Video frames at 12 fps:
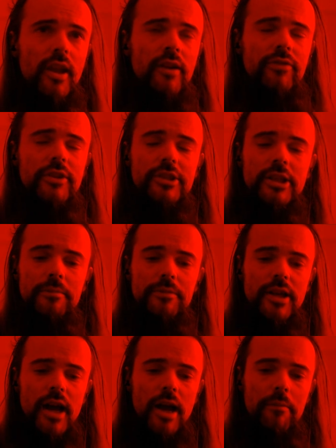At the same
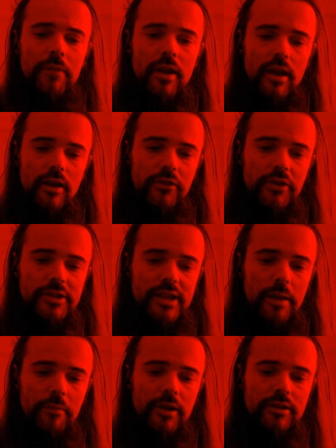time, this
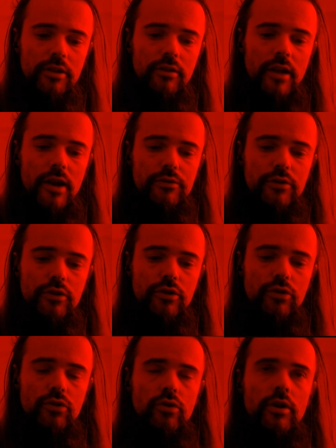amulet allows you
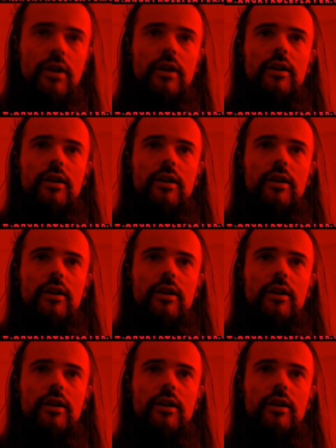to